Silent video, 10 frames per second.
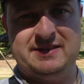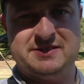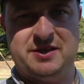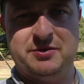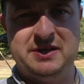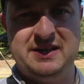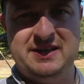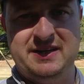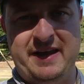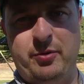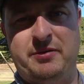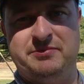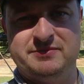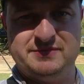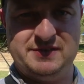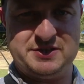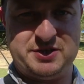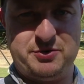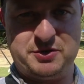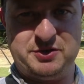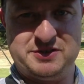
so anyway let's show you the